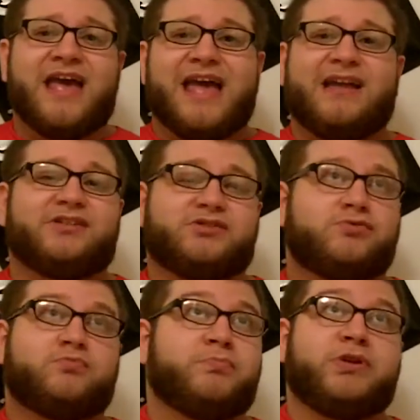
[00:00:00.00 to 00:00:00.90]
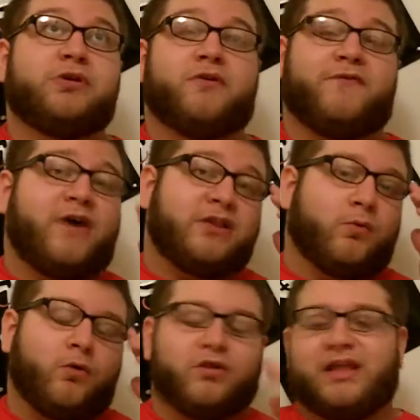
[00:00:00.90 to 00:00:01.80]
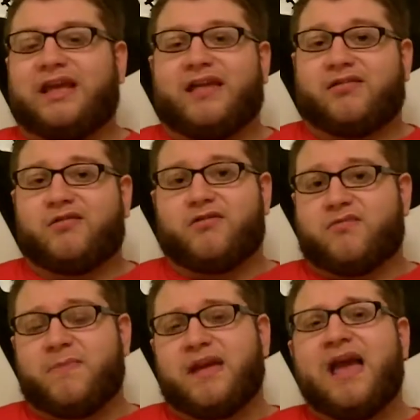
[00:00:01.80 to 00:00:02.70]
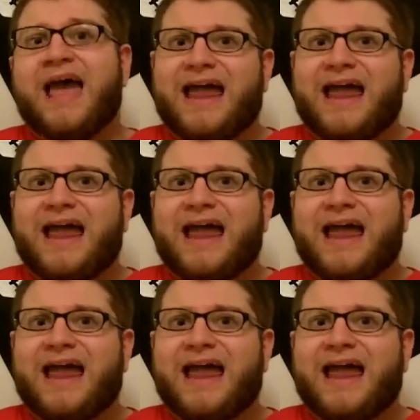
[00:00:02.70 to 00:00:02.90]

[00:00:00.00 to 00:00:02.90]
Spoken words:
and purify the world, I guess, so to speak.